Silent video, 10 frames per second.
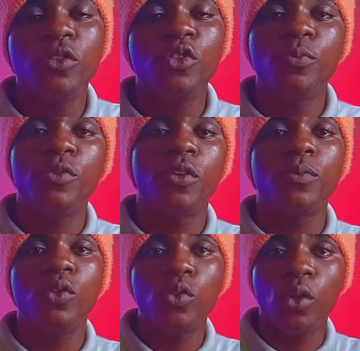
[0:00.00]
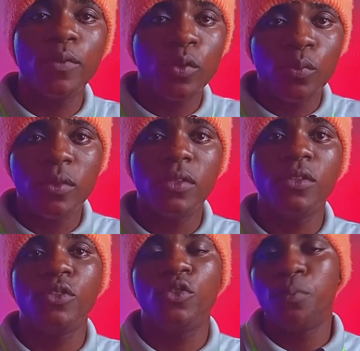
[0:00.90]
niche should be something you love
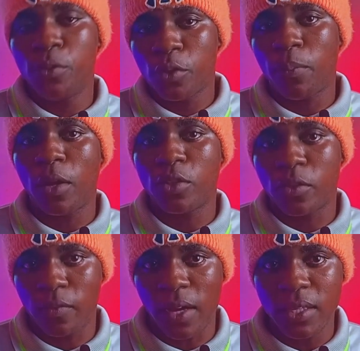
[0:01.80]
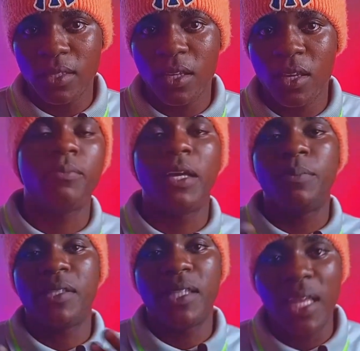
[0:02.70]
doing. It should be your passion, right? It
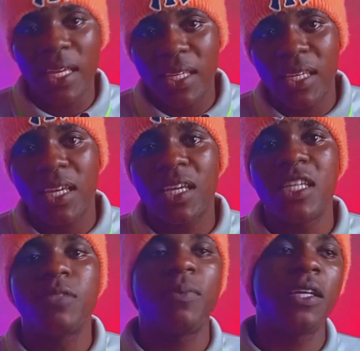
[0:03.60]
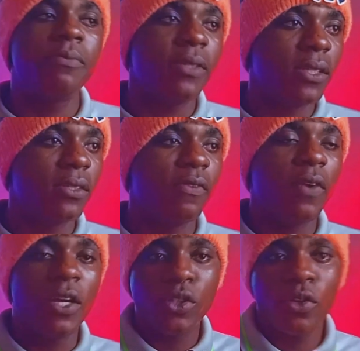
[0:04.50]
might be tech. It might be
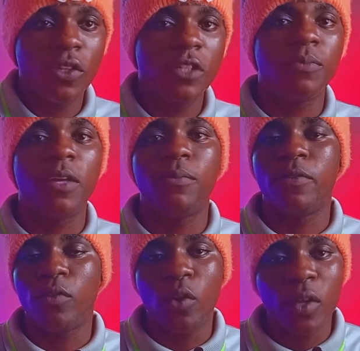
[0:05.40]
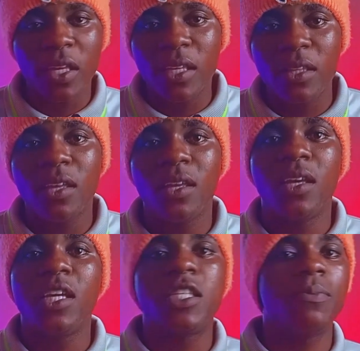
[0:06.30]
fashion, it might be vlogging,
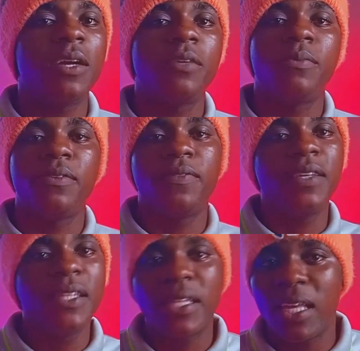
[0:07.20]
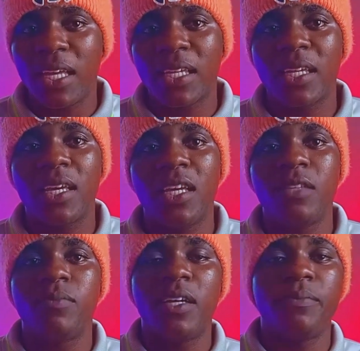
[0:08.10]
it might be street tech,
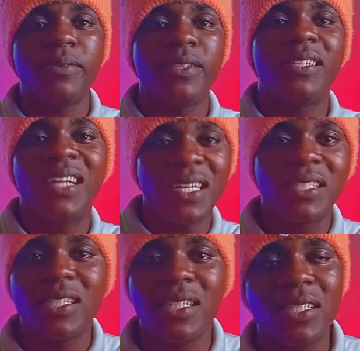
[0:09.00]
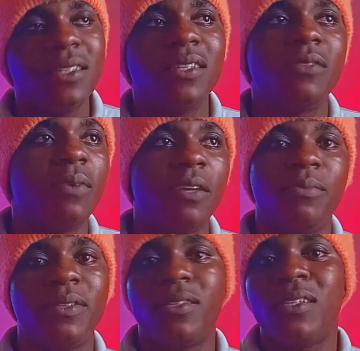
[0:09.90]
it might be dancing, it
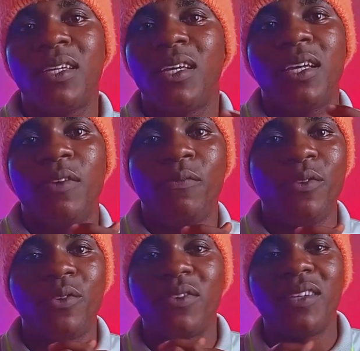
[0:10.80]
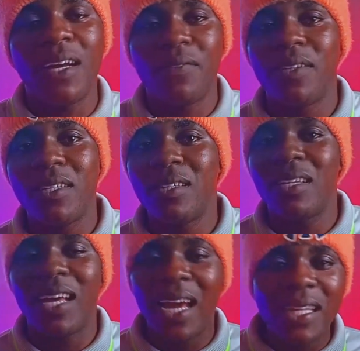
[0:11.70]
might be videographing,
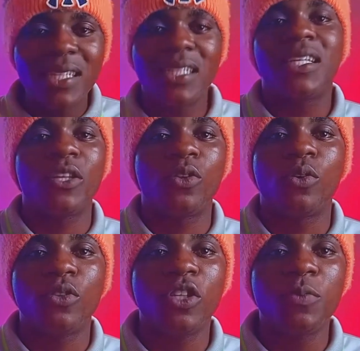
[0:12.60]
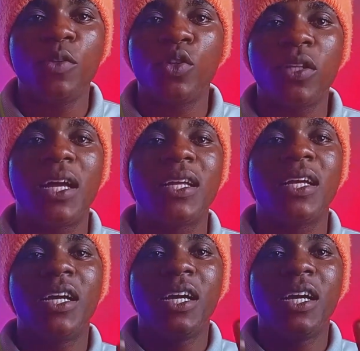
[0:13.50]
anything at all. Just make sure that